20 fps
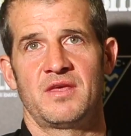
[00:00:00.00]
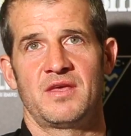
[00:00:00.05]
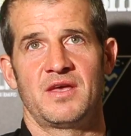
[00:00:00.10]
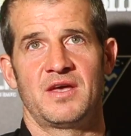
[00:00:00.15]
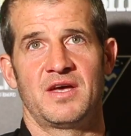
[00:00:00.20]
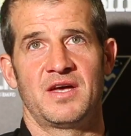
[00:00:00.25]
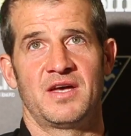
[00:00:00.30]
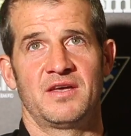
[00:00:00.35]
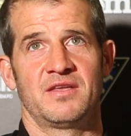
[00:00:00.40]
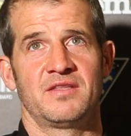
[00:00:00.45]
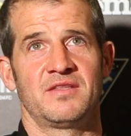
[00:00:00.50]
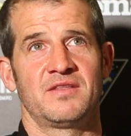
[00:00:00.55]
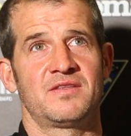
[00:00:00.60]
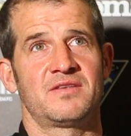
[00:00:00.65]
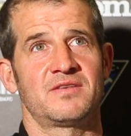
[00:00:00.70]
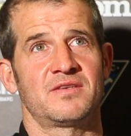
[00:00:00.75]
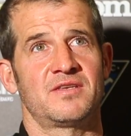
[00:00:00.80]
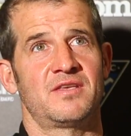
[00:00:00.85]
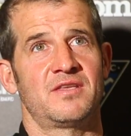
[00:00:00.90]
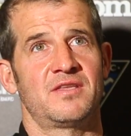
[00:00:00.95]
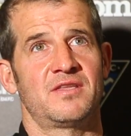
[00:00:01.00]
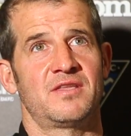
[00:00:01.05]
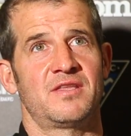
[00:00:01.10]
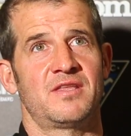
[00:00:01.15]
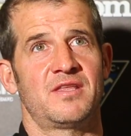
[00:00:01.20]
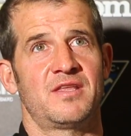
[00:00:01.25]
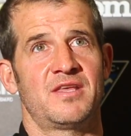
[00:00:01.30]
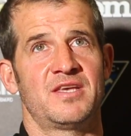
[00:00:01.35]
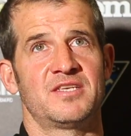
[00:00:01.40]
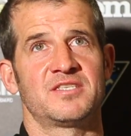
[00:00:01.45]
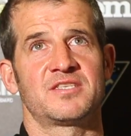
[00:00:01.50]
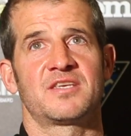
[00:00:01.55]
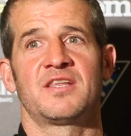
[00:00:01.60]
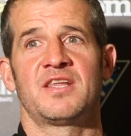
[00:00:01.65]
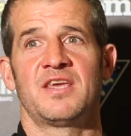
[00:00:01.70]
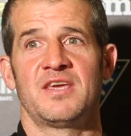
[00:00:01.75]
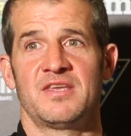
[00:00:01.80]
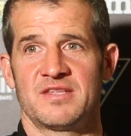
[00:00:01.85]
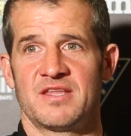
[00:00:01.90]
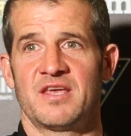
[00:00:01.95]
and it's
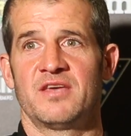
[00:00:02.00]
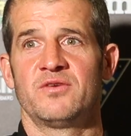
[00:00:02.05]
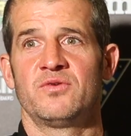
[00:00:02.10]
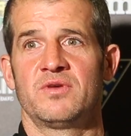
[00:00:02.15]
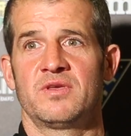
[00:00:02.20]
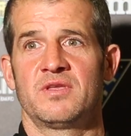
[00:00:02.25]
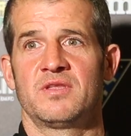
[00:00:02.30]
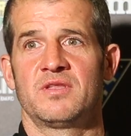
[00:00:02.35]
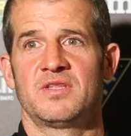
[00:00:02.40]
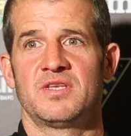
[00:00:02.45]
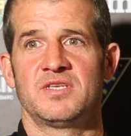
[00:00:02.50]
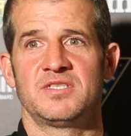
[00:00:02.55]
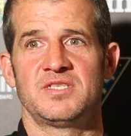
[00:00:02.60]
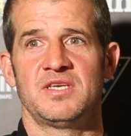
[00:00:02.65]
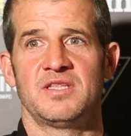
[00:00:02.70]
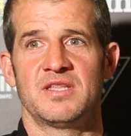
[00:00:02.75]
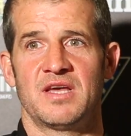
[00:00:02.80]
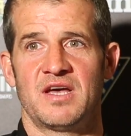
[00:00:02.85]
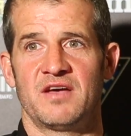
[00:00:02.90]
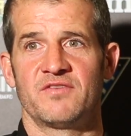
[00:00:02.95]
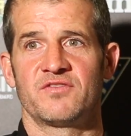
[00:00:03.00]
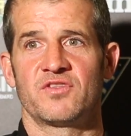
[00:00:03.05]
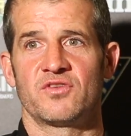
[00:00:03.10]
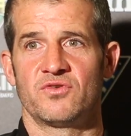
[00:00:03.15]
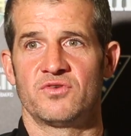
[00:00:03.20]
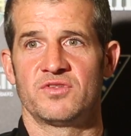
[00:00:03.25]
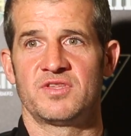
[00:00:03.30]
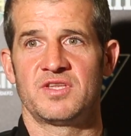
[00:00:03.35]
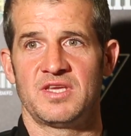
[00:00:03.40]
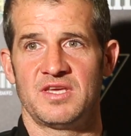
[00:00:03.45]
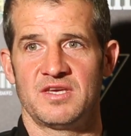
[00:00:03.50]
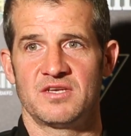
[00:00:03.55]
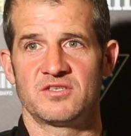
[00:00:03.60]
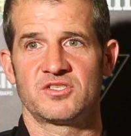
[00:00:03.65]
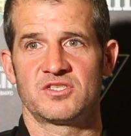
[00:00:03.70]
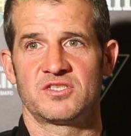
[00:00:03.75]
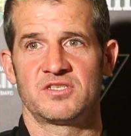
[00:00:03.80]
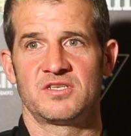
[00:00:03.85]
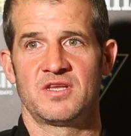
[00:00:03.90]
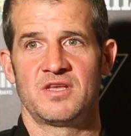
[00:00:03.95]
great now to see that after all the
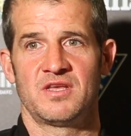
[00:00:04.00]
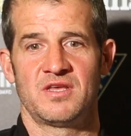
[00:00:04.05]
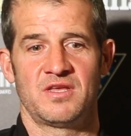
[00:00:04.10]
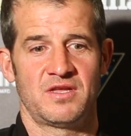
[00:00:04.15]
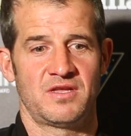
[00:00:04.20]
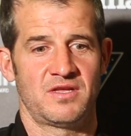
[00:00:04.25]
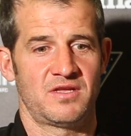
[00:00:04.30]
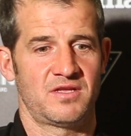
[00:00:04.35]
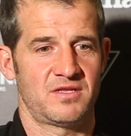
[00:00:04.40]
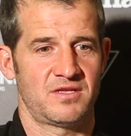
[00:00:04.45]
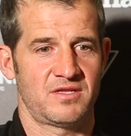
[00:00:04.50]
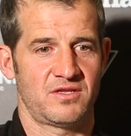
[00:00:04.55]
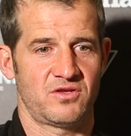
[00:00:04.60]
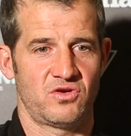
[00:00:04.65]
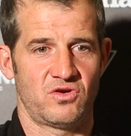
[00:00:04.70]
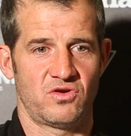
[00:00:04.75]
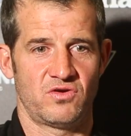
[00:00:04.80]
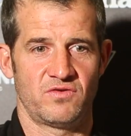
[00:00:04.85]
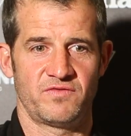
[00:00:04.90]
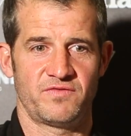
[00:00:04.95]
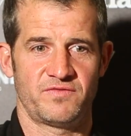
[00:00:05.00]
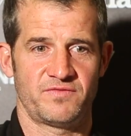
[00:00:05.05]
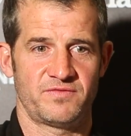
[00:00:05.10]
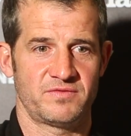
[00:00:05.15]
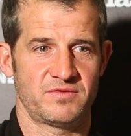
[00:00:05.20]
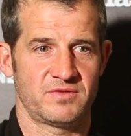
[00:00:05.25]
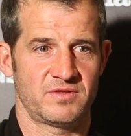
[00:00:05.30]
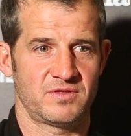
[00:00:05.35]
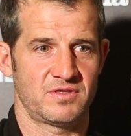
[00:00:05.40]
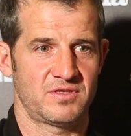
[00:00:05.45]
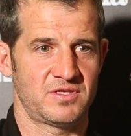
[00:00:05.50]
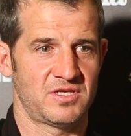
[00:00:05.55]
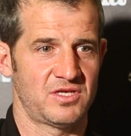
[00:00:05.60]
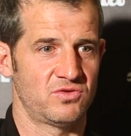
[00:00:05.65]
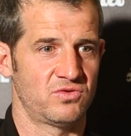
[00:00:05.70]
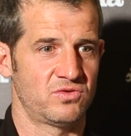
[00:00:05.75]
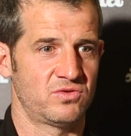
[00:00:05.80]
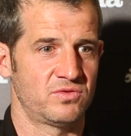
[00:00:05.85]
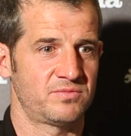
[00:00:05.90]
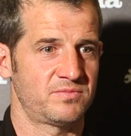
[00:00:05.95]
years of, you
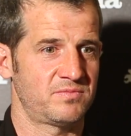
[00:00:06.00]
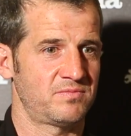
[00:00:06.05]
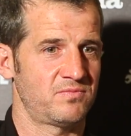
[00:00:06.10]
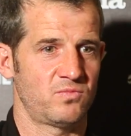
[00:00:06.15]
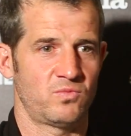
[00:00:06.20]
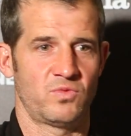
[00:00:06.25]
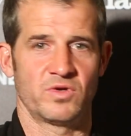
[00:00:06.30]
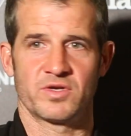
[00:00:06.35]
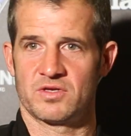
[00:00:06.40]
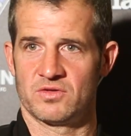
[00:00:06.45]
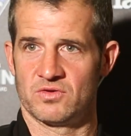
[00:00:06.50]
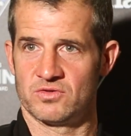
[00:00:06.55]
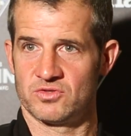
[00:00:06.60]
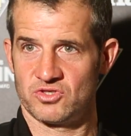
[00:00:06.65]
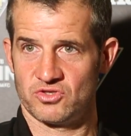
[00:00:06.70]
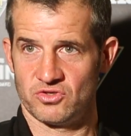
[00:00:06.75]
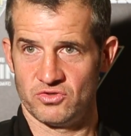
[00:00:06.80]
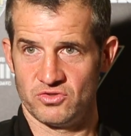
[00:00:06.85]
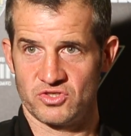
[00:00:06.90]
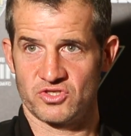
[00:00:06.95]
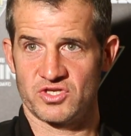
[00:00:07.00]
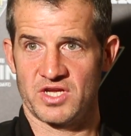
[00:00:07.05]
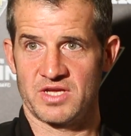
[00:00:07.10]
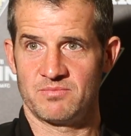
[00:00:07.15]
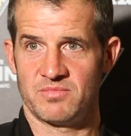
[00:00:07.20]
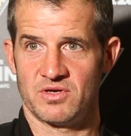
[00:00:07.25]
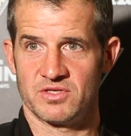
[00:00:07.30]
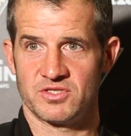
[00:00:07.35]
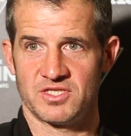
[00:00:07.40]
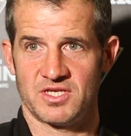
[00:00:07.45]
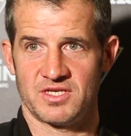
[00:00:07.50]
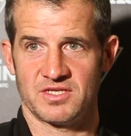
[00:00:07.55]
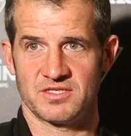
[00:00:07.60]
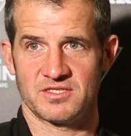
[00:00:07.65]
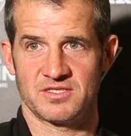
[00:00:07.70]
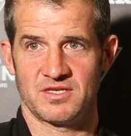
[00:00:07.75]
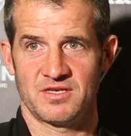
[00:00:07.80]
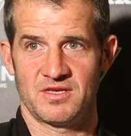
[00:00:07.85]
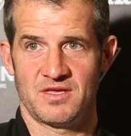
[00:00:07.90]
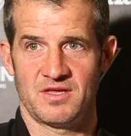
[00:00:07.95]
know, working on shoestring
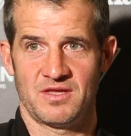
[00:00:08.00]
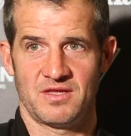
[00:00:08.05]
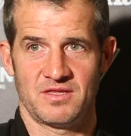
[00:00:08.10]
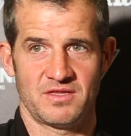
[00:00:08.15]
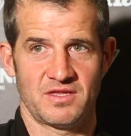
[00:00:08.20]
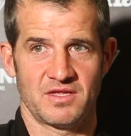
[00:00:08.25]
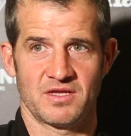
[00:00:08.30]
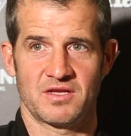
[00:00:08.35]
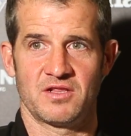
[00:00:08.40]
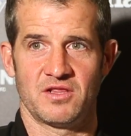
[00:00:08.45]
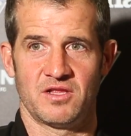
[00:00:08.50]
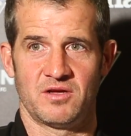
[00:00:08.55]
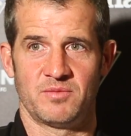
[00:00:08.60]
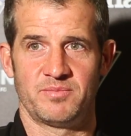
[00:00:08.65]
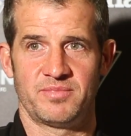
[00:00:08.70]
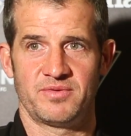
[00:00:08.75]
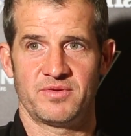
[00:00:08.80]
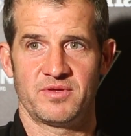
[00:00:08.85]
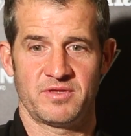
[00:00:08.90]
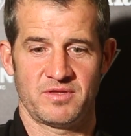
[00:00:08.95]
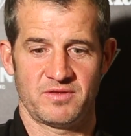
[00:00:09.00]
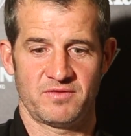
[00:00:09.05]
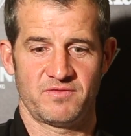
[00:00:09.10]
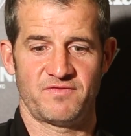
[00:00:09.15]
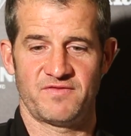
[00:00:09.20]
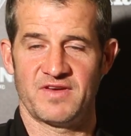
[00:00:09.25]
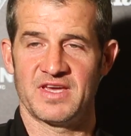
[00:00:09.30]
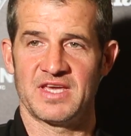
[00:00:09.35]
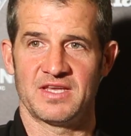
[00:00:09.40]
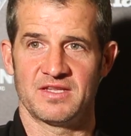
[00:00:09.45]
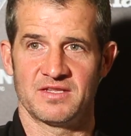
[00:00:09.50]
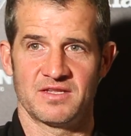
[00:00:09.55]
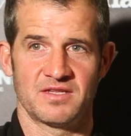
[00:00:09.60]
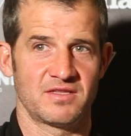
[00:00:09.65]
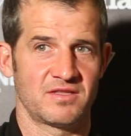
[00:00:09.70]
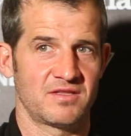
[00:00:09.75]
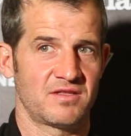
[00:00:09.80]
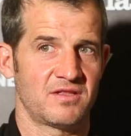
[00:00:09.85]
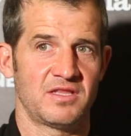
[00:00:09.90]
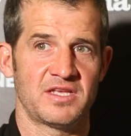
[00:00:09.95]
budgets, that the club fighting
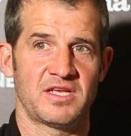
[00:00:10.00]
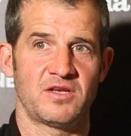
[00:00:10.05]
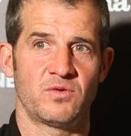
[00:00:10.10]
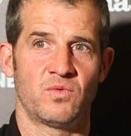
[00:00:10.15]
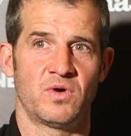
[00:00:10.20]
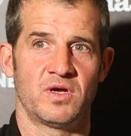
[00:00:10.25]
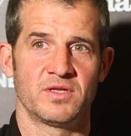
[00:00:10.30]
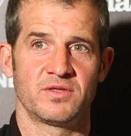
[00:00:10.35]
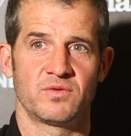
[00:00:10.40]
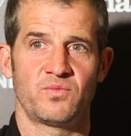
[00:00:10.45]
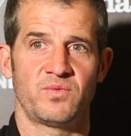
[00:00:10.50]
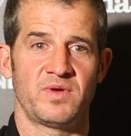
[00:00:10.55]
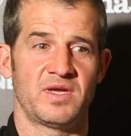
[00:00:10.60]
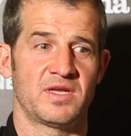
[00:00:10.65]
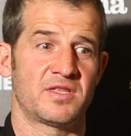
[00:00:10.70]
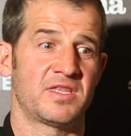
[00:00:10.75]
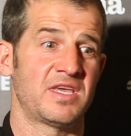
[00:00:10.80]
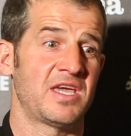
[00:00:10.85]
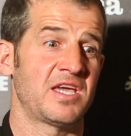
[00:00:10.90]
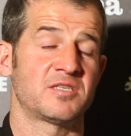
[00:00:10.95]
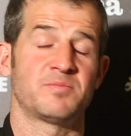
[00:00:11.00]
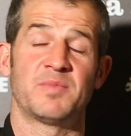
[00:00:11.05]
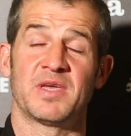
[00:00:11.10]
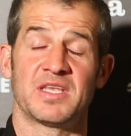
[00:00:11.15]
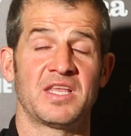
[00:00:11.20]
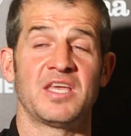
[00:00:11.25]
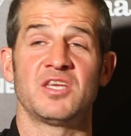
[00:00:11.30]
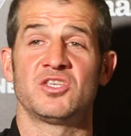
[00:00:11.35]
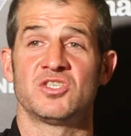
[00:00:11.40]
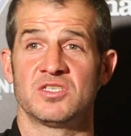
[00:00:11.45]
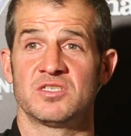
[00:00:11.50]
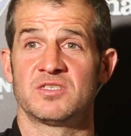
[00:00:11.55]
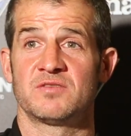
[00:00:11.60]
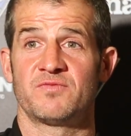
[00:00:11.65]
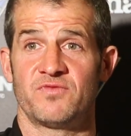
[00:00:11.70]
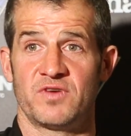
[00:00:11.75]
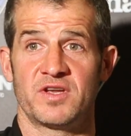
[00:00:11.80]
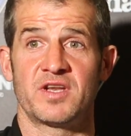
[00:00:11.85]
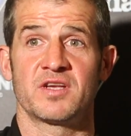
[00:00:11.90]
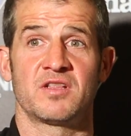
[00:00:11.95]
in League One, where the expectations
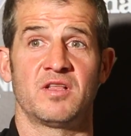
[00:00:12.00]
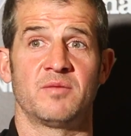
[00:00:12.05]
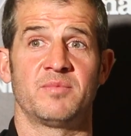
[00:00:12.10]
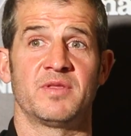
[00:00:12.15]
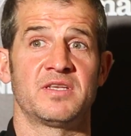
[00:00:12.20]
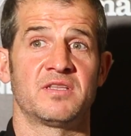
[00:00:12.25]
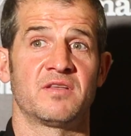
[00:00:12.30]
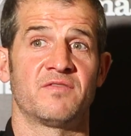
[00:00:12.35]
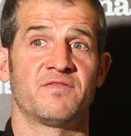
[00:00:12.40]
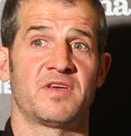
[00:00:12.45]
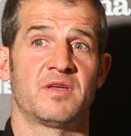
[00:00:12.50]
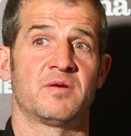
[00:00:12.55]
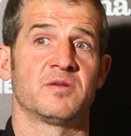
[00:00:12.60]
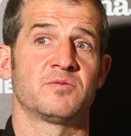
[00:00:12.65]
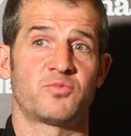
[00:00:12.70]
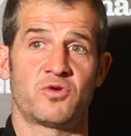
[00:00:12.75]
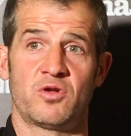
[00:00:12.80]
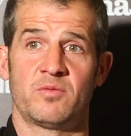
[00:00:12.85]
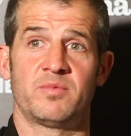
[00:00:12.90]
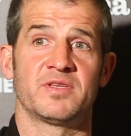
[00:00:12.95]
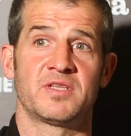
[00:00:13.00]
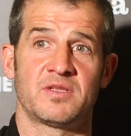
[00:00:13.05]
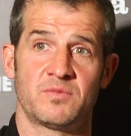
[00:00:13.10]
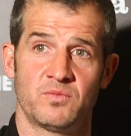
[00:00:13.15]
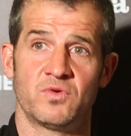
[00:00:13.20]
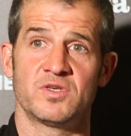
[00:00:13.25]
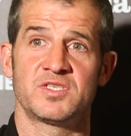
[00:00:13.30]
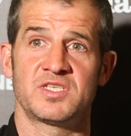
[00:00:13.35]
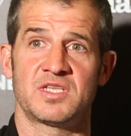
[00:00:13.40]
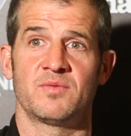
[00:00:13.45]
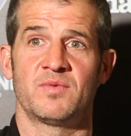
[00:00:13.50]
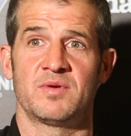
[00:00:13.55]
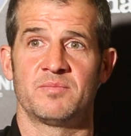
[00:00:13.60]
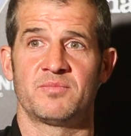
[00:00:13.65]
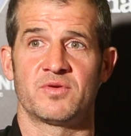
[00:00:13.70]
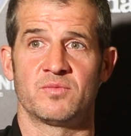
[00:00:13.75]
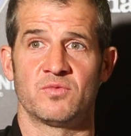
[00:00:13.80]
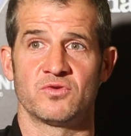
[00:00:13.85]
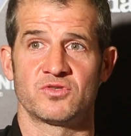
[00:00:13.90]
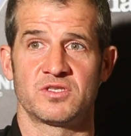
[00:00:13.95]
for a club like Dunfermline probably was to win
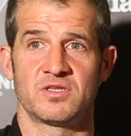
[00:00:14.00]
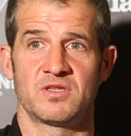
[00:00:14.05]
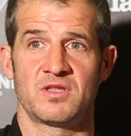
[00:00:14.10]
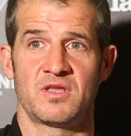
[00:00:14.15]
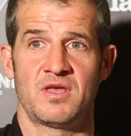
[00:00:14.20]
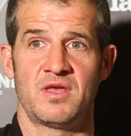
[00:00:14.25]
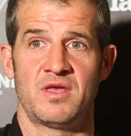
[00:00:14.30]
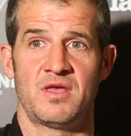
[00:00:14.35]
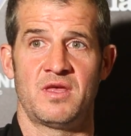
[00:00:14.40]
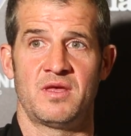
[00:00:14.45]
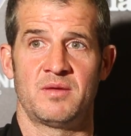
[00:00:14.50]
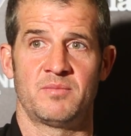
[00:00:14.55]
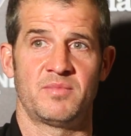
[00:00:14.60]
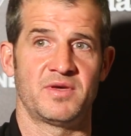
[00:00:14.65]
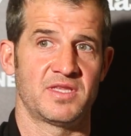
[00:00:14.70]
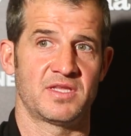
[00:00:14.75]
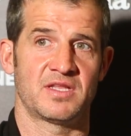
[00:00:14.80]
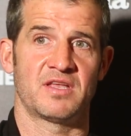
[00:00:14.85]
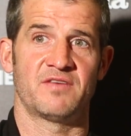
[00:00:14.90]
promotion, but they